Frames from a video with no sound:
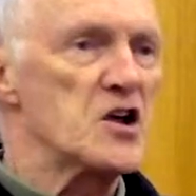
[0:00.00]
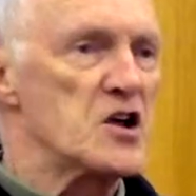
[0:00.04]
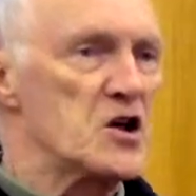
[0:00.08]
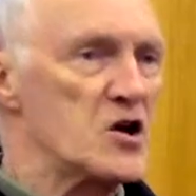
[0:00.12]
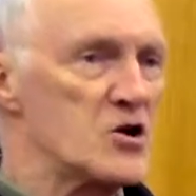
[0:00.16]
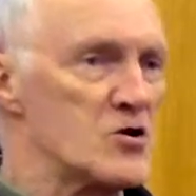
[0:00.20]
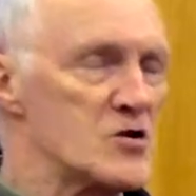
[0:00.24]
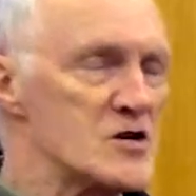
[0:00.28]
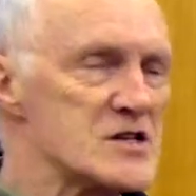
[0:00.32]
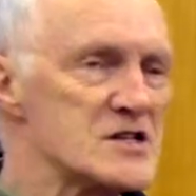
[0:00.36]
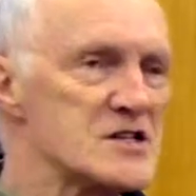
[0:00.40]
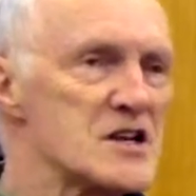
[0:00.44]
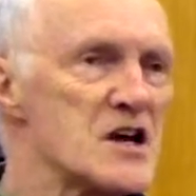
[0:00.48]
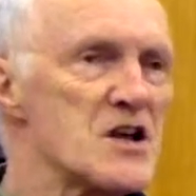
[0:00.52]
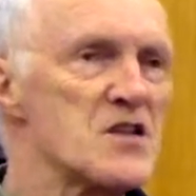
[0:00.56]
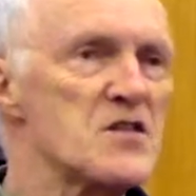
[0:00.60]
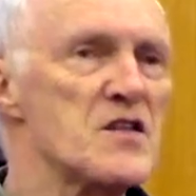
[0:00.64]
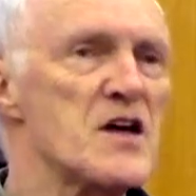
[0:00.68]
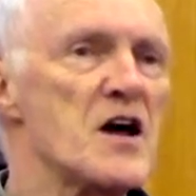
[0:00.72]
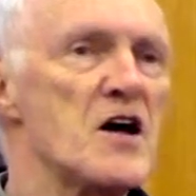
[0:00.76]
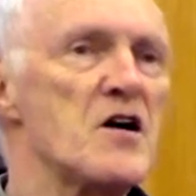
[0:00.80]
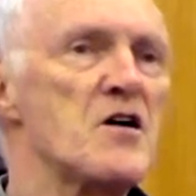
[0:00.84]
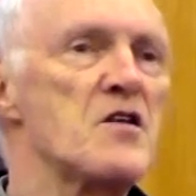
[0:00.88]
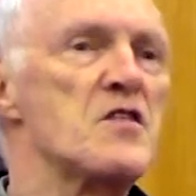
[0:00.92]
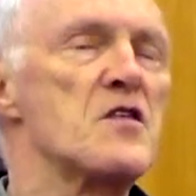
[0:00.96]
Curiously,
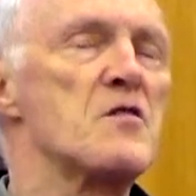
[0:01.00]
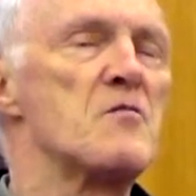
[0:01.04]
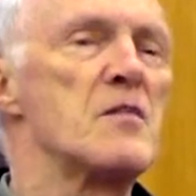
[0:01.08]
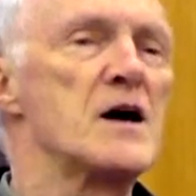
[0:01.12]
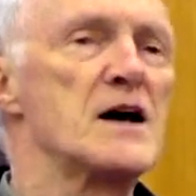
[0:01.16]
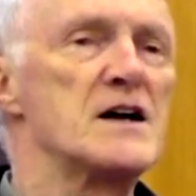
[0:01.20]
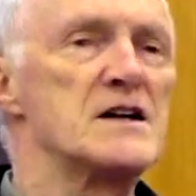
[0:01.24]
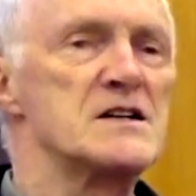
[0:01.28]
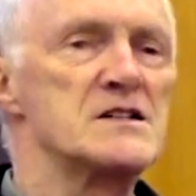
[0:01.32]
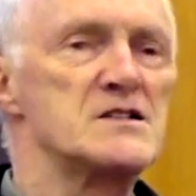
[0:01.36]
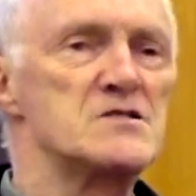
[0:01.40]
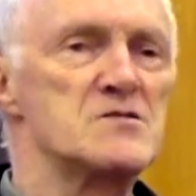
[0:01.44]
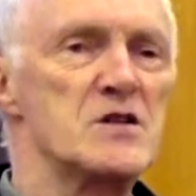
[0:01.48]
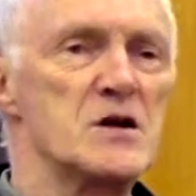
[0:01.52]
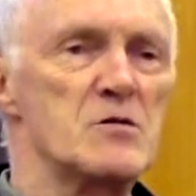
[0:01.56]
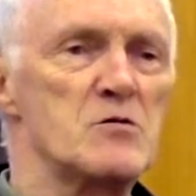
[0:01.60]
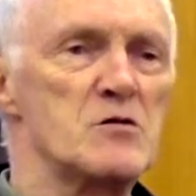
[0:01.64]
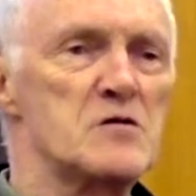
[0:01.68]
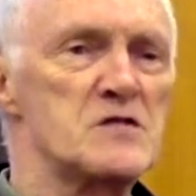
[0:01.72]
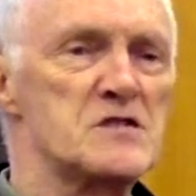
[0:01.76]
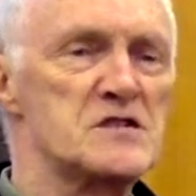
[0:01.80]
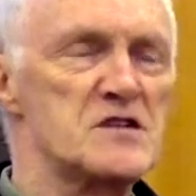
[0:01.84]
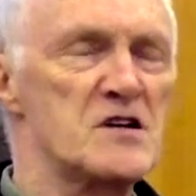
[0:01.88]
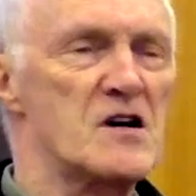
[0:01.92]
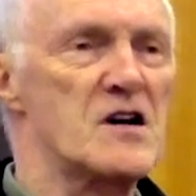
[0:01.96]
though, the mainstream
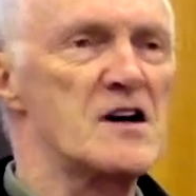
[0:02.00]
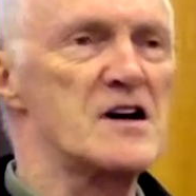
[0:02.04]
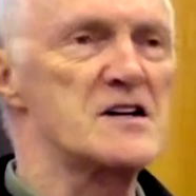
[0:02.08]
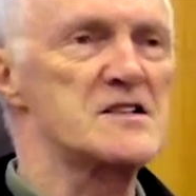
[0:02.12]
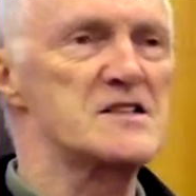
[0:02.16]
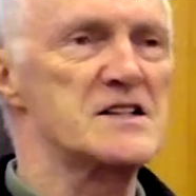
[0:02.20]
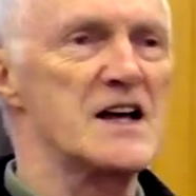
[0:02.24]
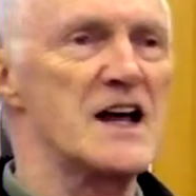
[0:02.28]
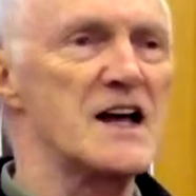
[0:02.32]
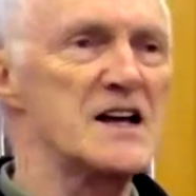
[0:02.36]
of science